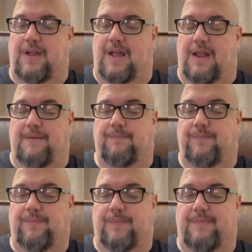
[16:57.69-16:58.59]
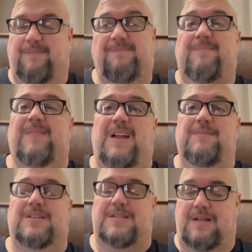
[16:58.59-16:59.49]
and I'm
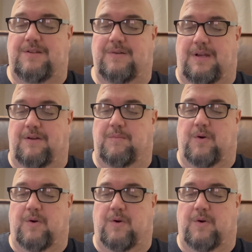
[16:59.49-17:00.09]
just not doing it no more,